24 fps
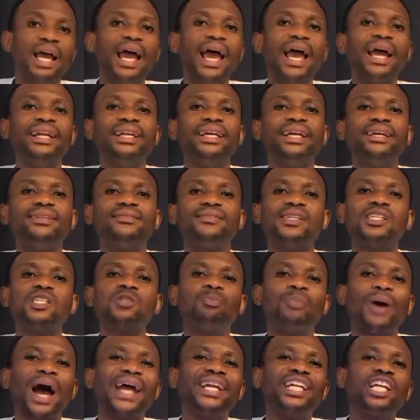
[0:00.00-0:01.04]
And it is
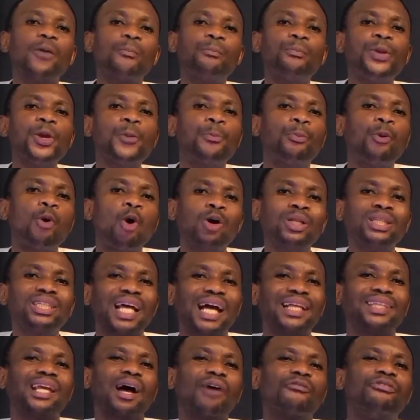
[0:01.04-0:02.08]
by the people
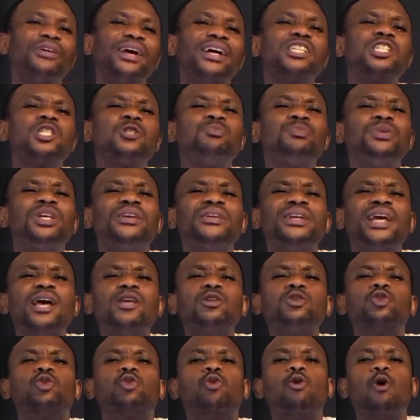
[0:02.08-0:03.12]
that have
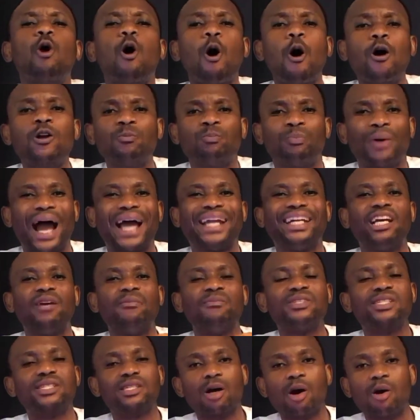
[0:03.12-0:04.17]
experienced God by
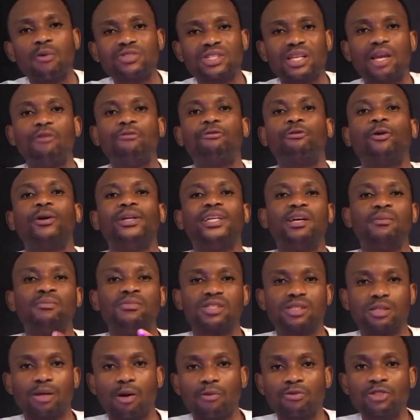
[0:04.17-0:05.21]
themselves and for
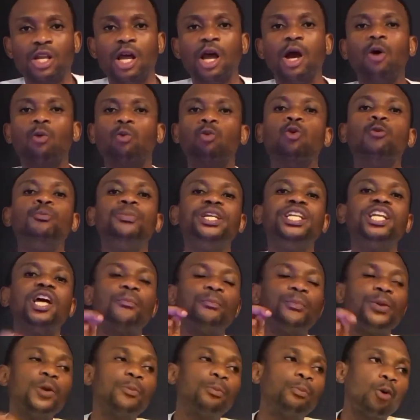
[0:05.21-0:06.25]
themselves mm will be the
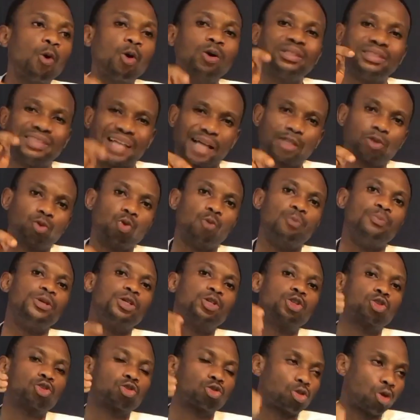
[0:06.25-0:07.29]
people that will be
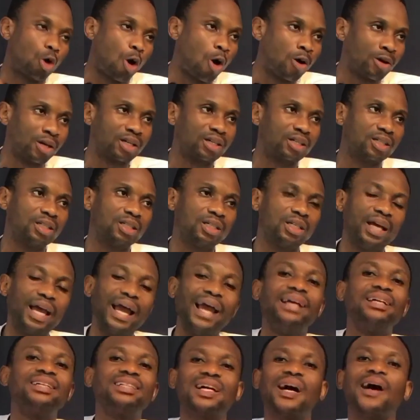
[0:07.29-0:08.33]
strong
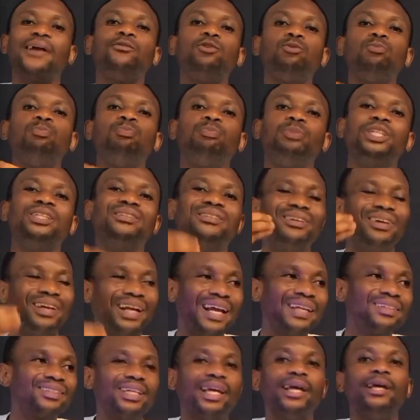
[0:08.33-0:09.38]
and can be
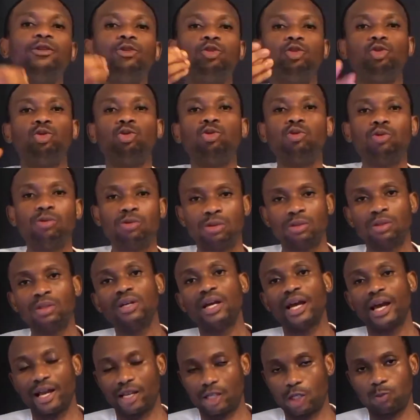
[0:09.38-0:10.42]
great and do
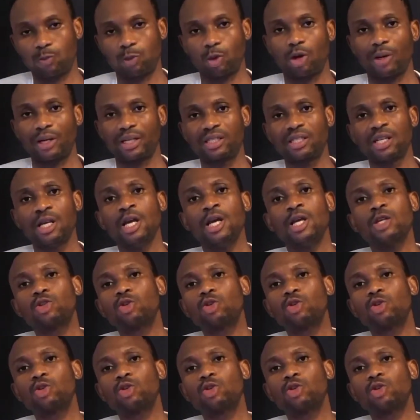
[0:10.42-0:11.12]
exploit. exploit. Wow.